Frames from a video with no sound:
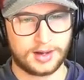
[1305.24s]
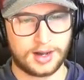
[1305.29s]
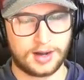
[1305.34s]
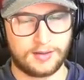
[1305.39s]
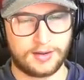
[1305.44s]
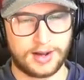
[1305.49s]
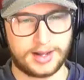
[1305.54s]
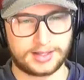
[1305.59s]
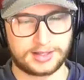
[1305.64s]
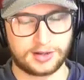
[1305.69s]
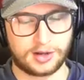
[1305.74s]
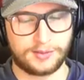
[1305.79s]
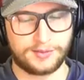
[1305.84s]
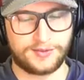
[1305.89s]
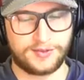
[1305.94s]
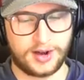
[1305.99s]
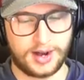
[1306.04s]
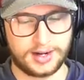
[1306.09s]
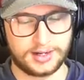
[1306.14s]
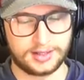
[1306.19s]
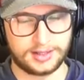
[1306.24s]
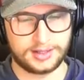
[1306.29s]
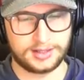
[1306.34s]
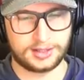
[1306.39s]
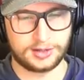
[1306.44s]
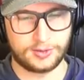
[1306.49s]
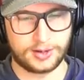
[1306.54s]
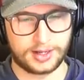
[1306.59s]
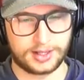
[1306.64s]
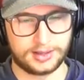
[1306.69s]
All right, so I'm finally
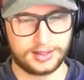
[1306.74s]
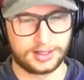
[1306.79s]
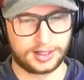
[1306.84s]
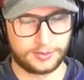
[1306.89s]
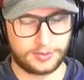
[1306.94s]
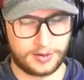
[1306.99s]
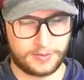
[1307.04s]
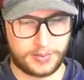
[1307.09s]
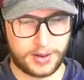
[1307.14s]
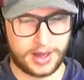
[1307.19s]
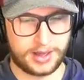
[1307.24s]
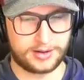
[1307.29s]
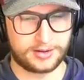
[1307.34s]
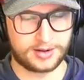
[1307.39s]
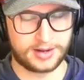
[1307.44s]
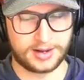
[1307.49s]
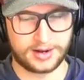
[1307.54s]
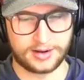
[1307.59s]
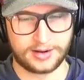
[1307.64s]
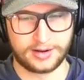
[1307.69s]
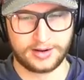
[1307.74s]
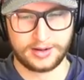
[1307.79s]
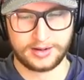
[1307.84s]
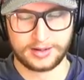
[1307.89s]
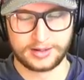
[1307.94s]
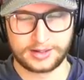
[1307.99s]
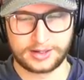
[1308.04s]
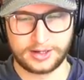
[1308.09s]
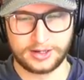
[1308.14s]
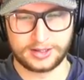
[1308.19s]
doing a little bit better here.
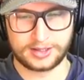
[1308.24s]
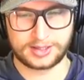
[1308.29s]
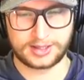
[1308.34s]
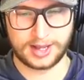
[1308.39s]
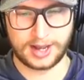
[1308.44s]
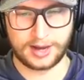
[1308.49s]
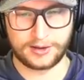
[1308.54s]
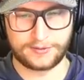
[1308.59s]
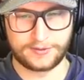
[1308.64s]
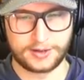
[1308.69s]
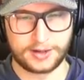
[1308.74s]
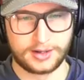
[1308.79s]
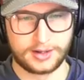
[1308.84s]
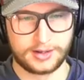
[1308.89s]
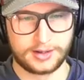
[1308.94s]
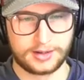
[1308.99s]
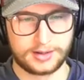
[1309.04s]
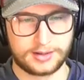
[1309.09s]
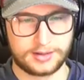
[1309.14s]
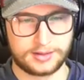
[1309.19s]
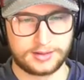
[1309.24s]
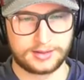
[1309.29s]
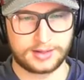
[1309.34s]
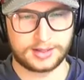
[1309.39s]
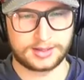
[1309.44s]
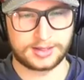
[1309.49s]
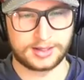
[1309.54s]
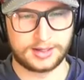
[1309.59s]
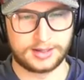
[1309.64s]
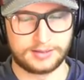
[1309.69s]
Good stuff.
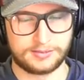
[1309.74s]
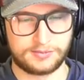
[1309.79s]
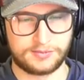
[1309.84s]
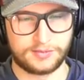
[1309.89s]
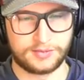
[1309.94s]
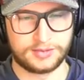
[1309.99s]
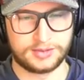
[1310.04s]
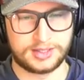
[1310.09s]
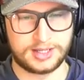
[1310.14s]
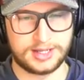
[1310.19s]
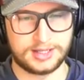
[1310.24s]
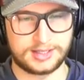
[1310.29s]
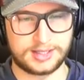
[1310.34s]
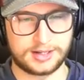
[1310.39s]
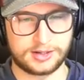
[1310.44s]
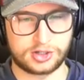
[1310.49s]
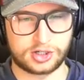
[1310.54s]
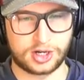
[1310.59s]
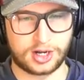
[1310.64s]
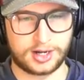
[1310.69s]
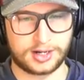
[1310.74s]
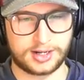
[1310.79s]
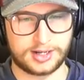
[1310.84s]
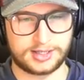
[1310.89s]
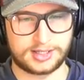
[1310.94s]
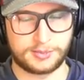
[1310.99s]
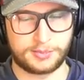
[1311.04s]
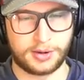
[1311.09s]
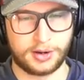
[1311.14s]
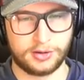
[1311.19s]
That's a decent shot,
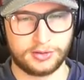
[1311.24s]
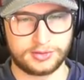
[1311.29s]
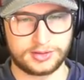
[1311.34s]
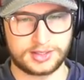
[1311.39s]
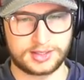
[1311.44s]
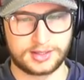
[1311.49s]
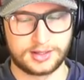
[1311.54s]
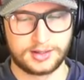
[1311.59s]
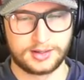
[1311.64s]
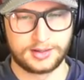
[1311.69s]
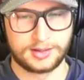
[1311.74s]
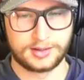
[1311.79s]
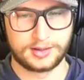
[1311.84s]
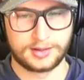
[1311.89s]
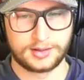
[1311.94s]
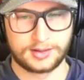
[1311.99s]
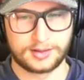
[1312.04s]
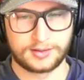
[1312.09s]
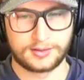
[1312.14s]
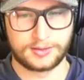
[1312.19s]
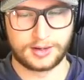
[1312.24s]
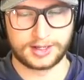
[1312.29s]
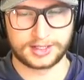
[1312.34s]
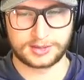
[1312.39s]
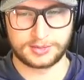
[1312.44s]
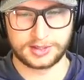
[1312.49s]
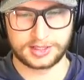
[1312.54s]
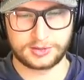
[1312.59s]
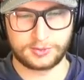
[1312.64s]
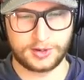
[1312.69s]
I suppose.
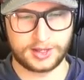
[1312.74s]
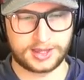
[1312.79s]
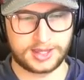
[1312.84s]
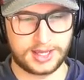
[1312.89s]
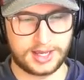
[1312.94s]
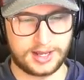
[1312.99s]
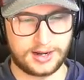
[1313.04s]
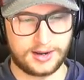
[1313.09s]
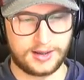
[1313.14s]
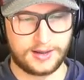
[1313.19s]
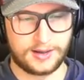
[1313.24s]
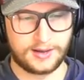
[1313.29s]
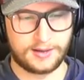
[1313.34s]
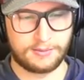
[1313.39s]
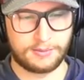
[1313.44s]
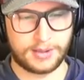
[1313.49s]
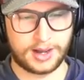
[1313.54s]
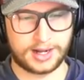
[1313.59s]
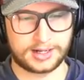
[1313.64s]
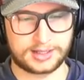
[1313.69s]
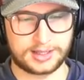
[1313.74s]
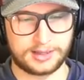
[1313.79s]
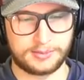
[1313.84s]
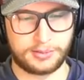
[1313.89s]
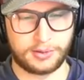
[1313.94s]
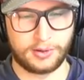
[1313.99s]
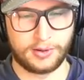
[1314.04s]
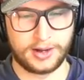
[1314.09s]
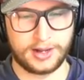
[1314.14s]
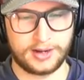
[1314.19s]
Rasmus with it. Back to the
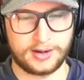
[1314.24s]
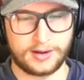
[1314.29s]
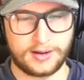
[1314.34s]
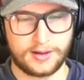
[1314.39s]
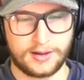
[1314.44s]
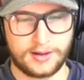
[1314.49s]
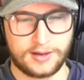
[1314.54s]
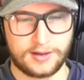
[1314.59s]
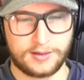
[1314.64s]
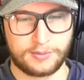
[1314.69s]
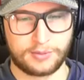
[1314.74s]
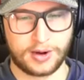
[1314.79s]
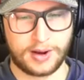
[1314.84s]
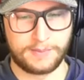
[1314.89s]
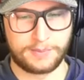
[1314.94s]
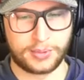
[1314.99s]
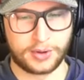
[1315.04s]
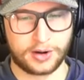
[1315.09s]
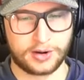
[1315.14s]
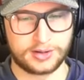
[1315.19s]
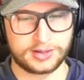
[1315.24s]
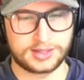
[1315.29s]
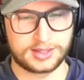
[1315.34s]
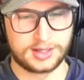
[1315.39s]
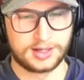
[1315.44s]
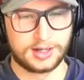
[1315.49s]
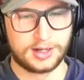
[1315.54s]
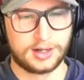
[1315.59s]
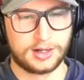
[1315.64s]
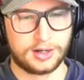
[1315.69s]
point. Brent
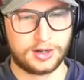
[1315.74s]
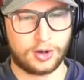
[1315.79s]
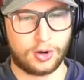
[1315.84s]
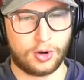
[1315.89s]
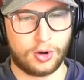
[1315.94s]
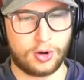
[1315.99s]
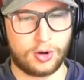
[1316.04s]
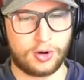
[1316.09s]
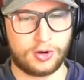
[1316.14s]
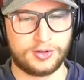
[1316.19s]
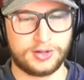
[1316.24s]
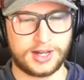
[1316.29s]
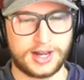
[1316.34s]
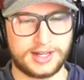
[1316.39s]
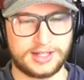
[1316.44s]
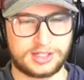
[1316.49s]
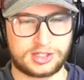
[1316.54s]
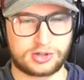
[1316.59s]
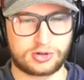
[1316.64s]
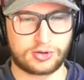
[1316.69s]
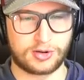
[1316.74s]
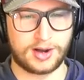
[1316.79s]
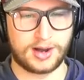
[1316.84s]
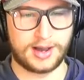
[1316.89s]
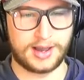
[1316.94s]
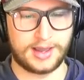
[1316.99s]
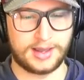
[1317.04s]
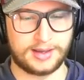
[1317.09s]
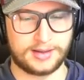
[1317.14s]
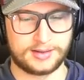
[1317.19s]
Burns. Oh, nice
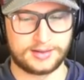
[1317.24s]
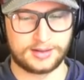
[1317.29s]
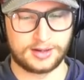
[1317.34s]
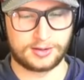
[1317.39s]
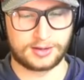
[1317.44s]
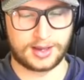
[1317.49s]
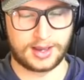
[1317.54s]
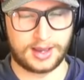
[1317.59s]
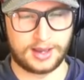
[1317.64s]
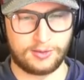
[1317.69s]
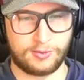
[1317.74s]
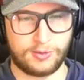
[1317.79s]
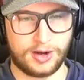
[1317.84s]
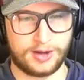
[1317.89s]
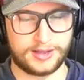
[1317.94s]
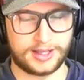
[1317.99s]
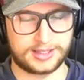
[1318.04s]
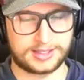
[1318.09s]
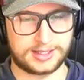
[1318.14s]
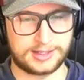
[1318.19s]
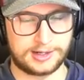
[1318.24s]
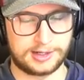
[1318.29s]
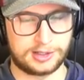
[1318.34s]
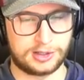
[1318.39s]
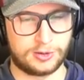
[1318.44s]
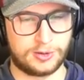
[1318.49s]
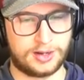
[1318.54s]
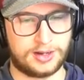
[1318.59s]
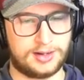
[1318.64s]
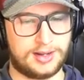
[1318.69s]
try. Okay, well, that's going to
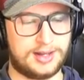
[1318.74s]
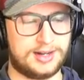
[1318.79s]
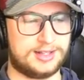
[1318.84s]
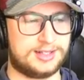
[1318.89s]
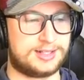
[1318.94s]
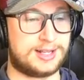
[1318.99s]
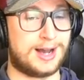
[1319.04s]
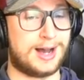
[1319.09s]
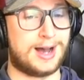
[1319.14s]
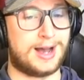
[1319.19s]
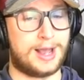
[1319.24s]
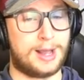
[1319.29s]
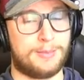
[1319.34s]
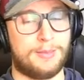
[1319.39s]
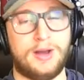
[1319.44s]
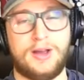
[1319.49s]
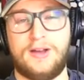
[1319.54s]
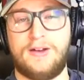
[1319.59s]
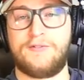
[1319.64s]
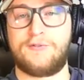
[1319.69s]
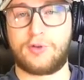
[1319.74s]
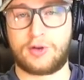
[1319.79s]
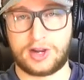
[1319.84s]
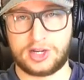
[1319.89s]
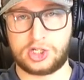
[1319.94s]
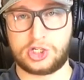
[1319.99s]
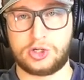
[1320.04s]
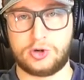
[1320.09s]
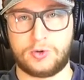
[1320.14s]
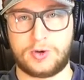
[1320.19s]
do it. It is time for
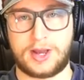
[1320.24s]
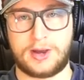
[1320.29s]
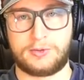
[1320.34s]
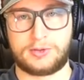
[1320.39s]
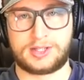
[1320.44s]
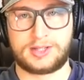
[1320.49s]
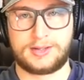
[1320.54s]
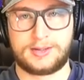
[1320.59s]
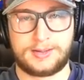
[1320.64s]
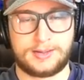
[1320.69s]
a shootout.